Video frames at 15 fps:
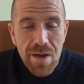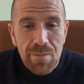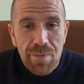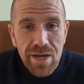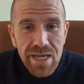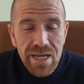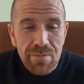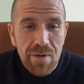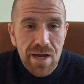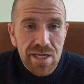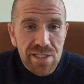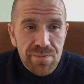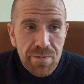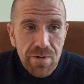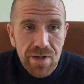But in my
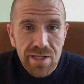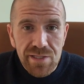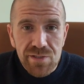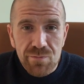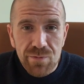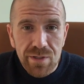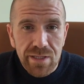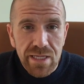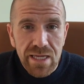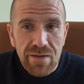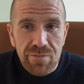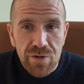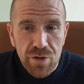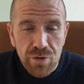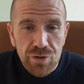experience, really,
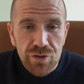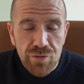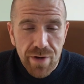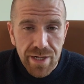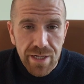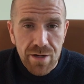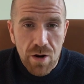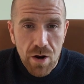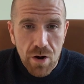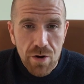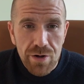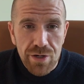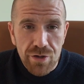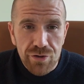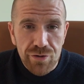if you're training
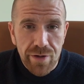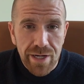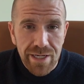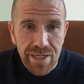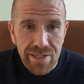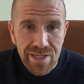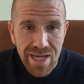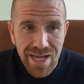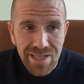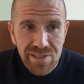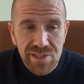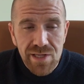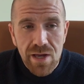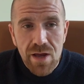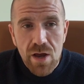hard and you're training
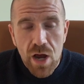intense,